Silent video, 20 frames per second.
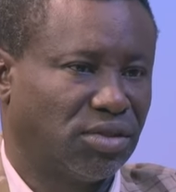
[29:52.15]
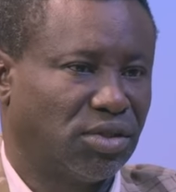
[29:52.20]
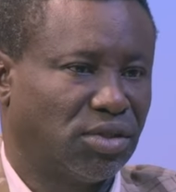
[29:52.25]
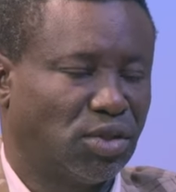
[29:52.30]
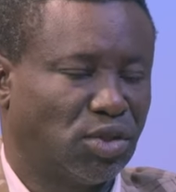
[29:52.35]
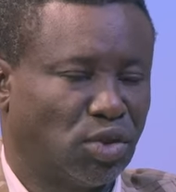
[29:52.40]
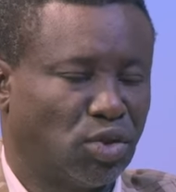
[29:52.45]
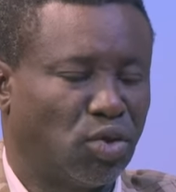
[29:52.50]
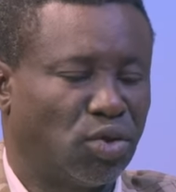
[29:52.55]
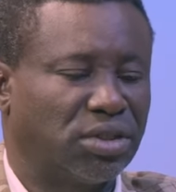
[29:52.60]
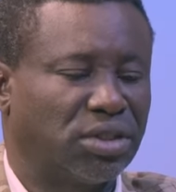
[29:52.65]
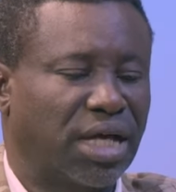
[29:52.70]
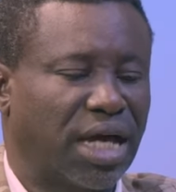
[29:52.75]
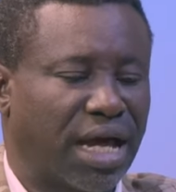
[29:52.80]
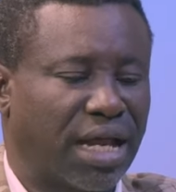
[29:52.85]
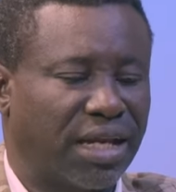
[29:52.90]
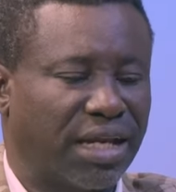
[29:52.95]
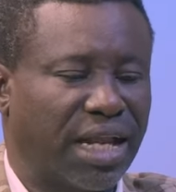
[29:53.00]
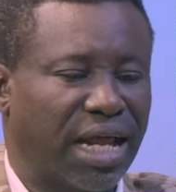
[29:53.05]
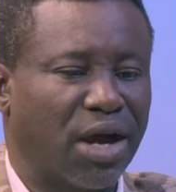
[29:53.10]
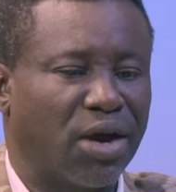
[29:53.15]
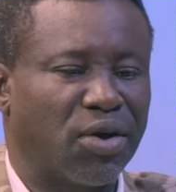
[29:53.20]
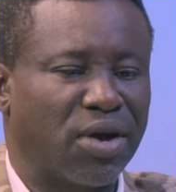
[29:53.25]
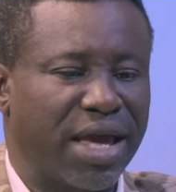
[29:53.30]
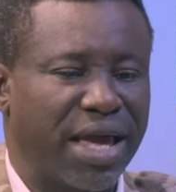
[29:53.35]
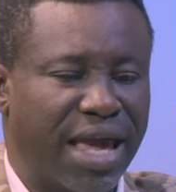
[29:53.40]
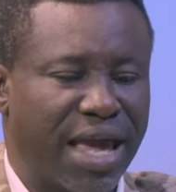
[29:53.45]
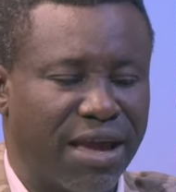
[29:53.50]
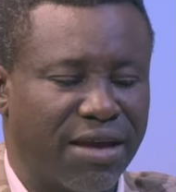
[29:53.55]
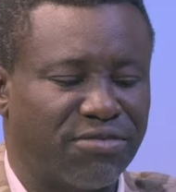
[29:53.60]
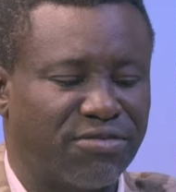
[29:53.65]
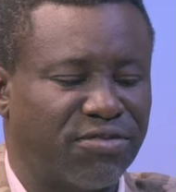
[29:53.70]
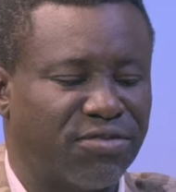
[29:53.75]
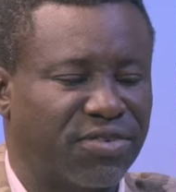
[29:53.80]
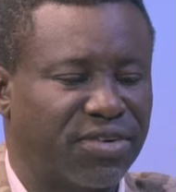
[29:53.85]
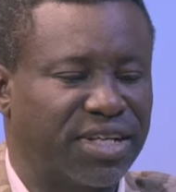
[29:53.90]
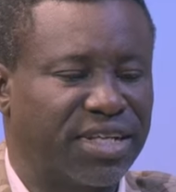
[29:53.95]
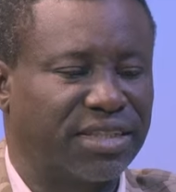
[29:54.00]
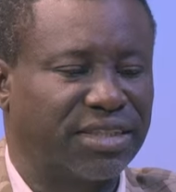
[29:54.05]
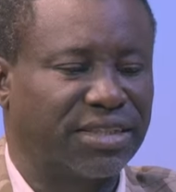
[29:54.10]
Okay. Don't allow
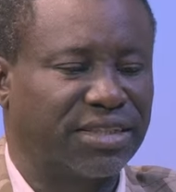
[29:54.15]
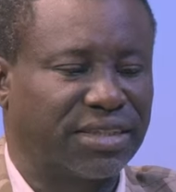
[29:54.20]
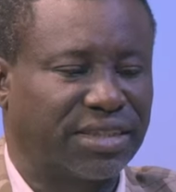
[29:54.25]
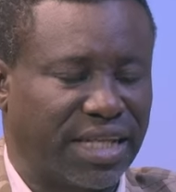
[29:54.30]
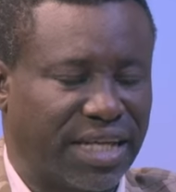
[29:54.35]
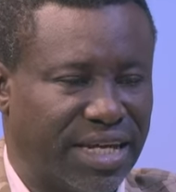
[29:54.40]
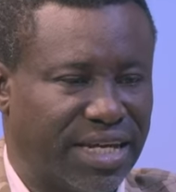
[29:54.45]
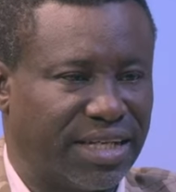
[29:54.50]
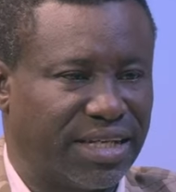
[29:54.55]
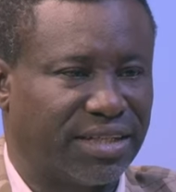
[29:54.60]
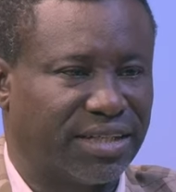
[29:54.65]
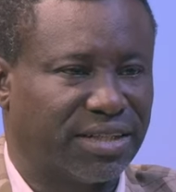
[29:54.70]
everything